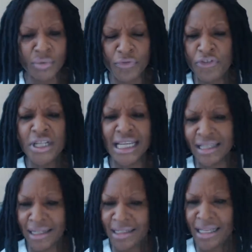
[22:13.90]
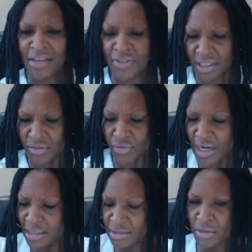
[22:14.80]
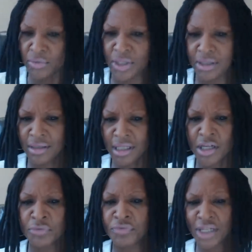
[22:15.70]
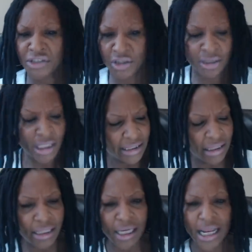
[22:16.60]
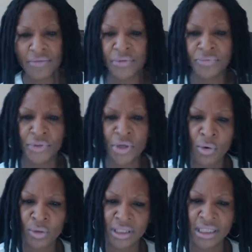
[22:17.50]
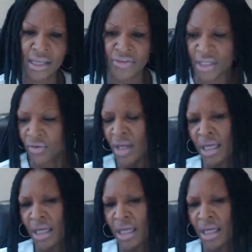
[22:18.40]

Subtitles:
footing in the evidence, right? So the confession did not have a foothold in the evidence.